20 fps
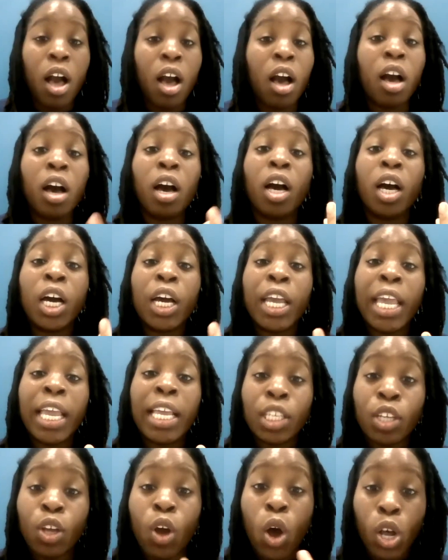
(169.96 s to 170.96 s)

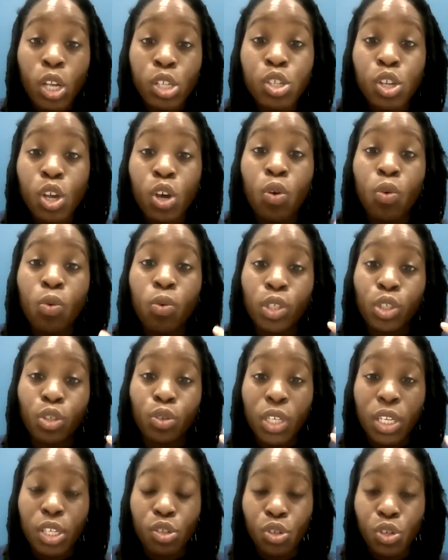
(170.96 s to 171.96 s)
And also what
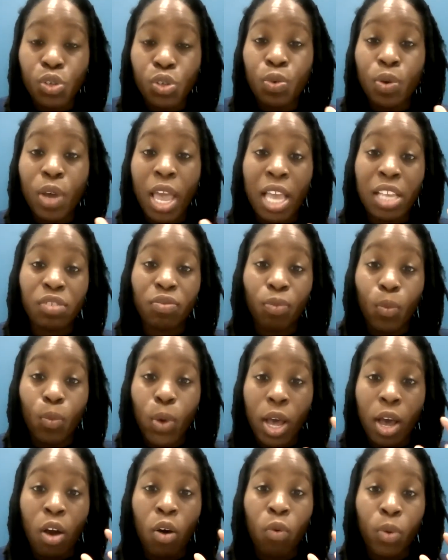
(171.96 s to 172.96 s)
you can do as
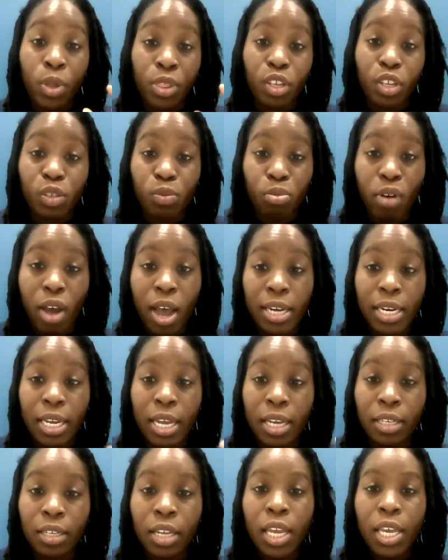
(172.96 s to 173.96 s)
well with this
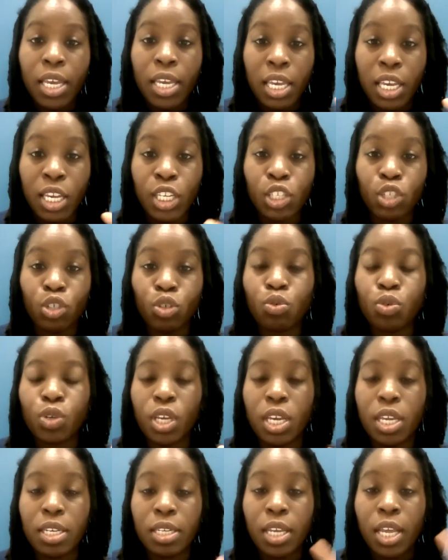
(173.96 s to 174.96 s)
product is you
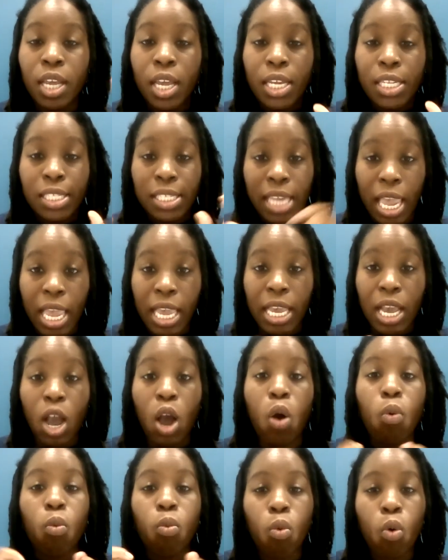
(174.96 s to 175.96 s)
can take
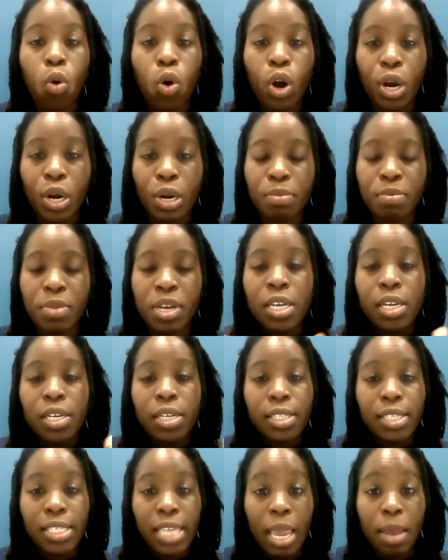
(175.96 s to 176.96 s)
a warm
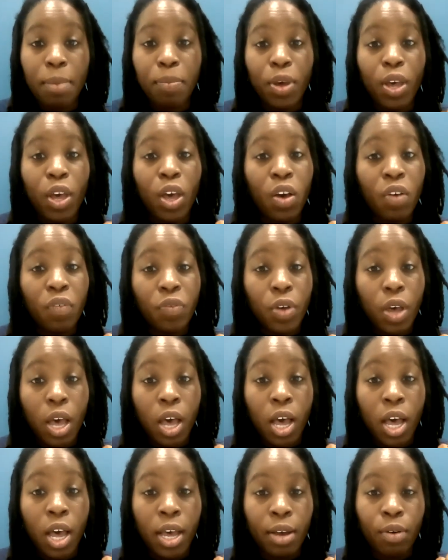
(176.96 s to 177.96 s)
type of
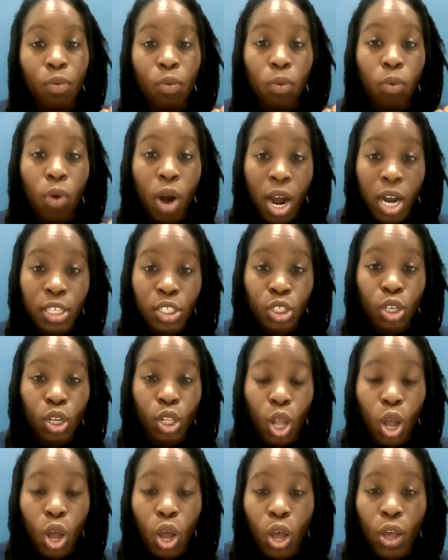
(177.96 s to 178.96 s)

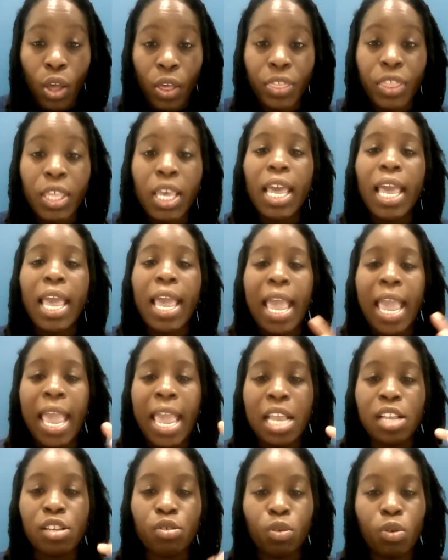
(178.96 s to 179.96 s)
washcloth
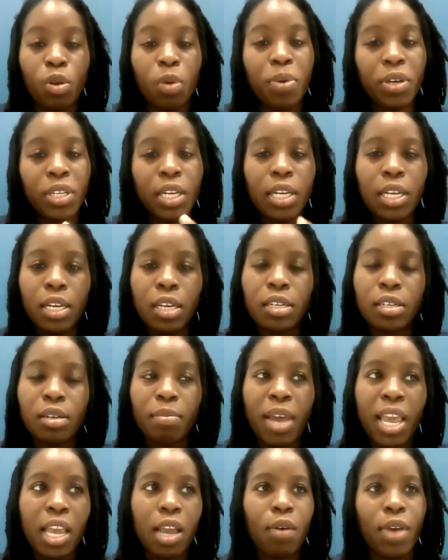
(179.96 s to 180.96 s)
and you can put it in the
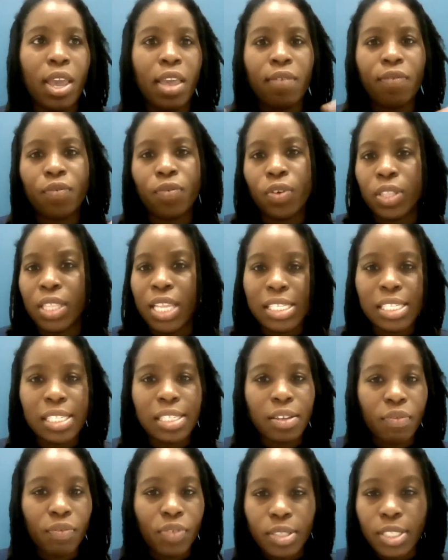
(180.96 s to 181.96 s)
microwave for less
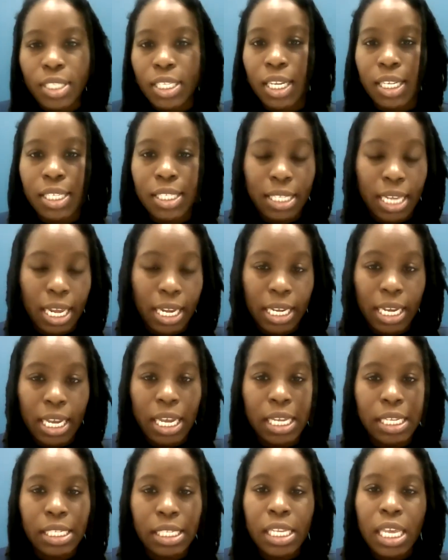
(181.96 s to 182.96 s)
than 15
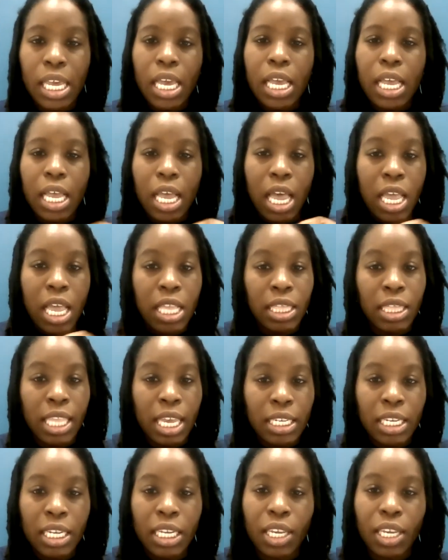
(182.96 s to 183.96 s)
seconds and
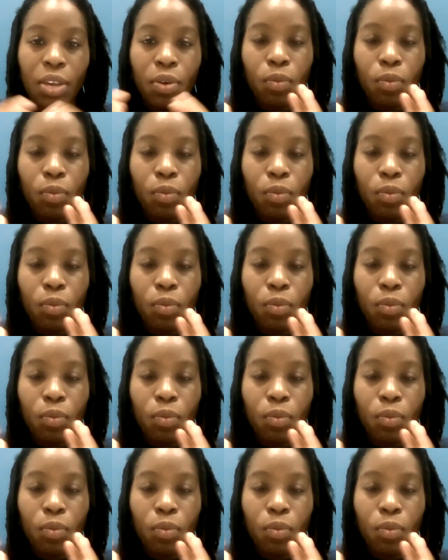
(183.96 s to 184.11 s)
let it